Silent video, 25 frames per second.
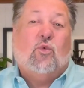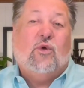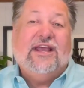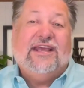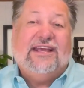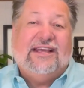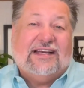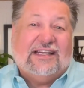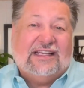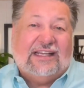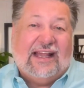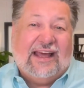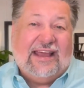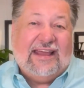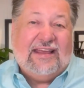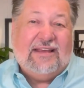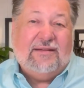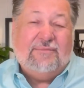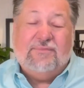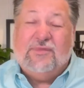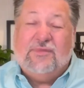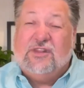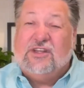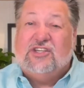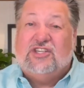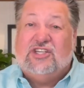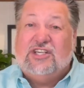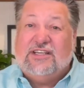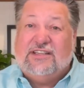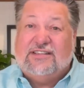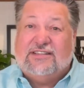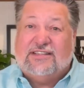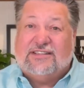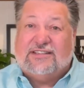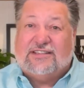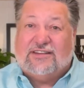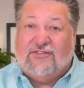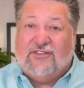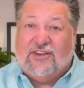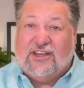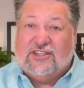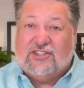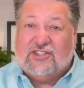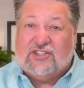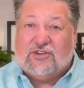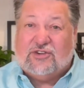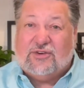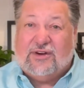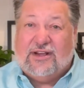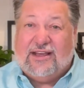reclaim the Jesus of
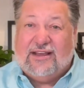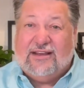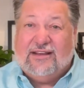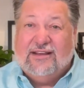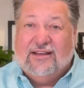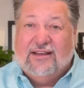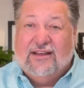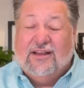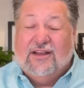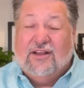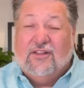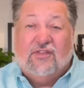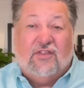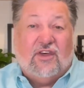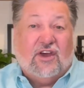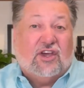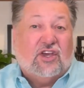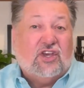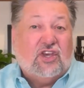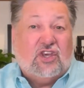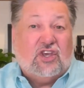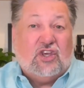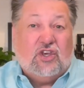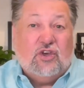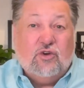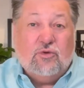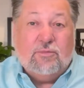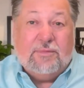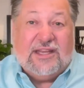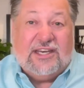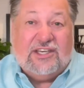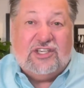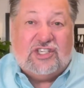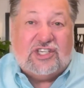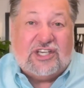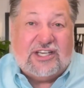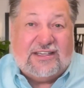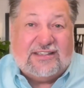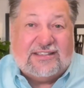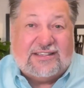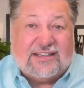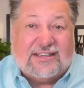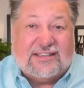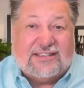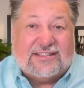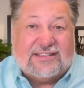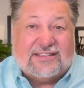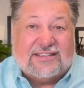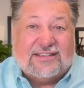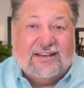history, the human
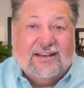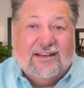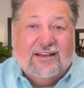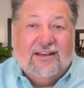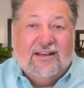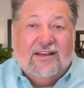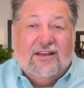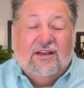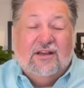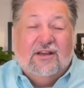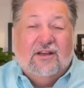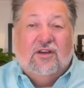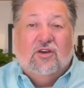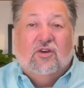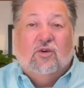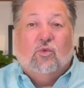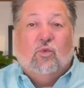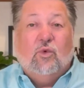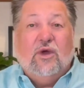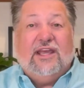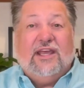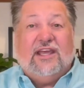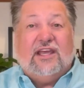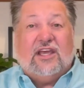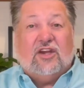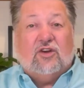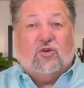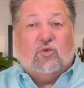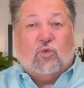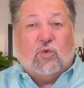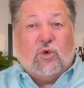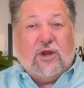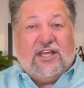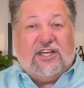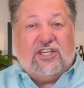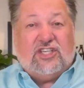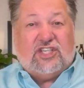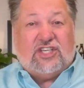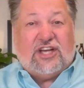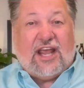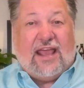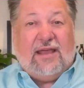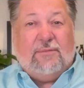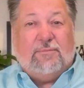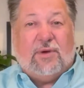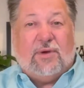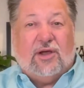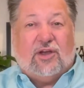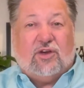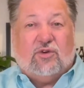Jesus, we can
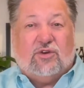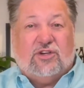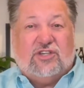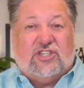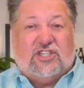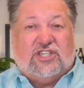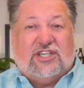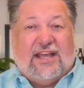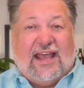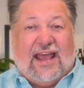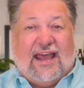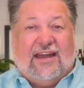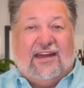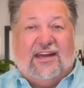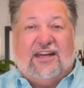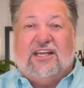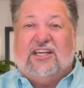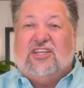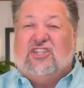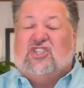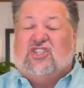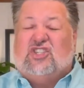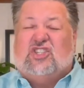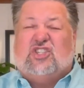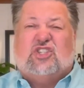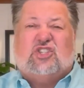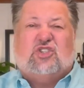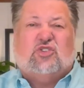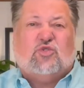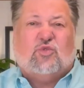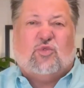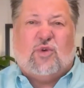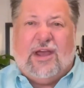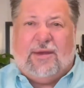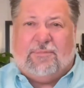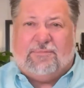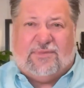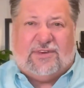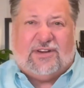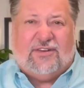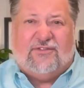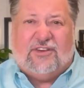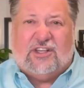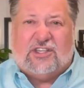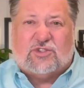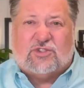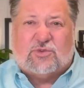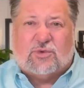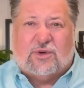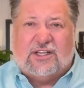reshape a Christianity stripped of
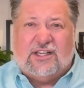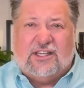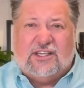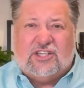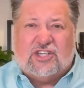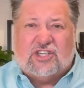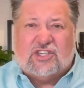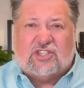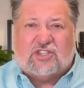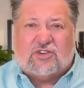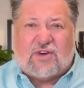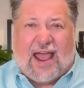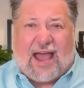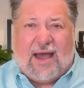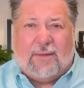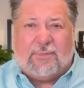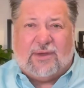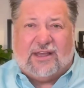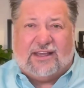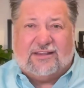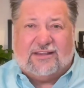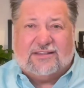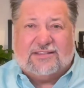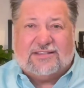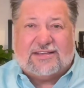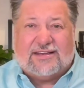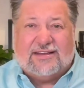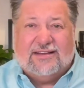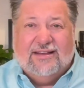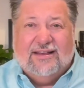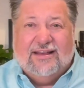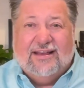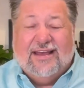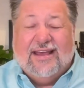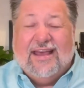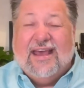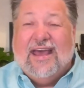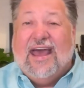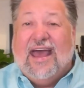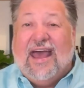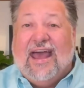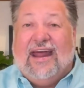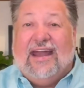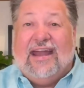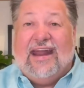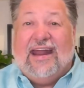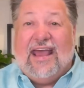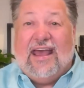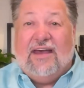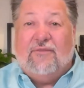its religious trappings
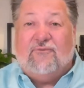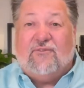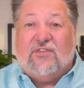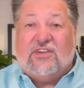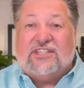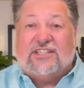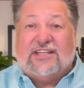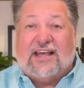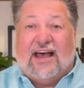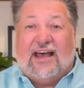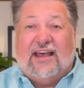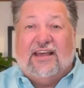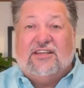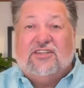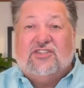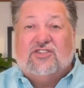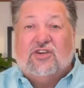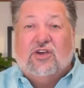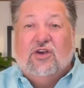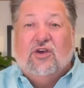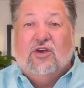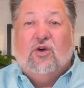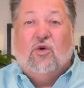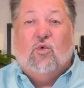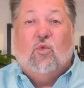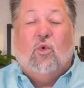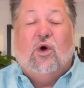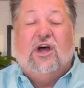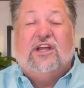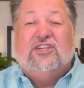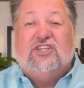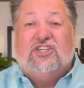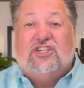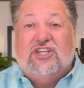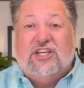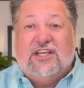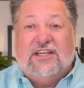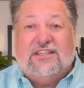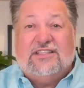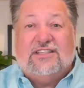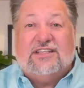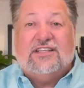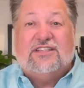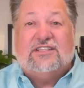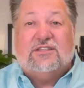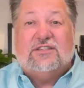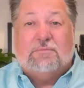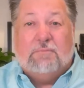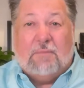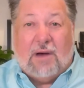and emphasize what
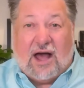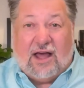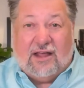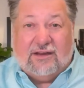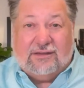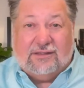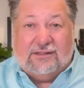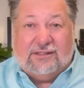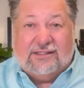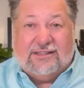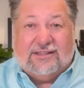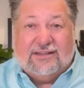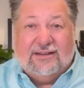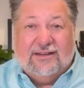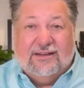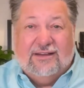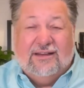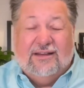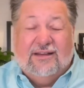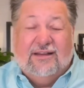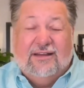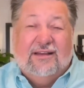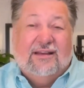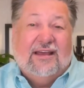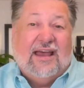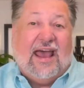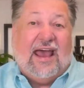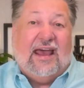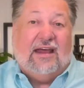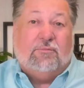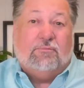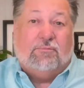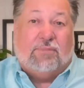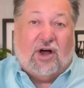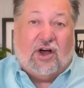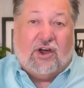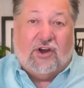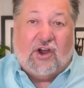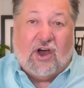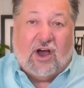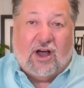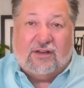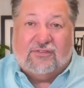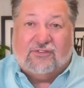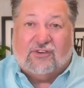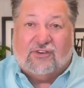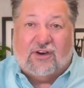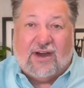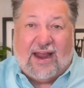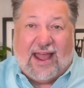Jesus modeled and
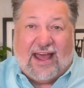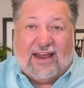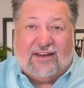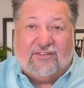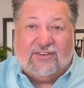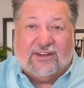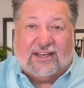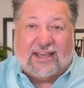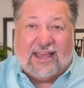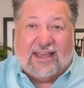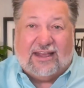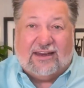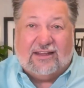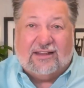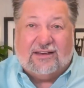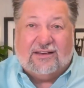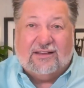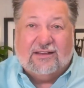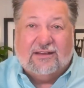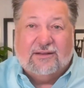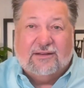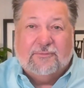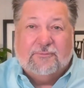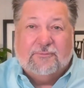Bonhoeffer advocated.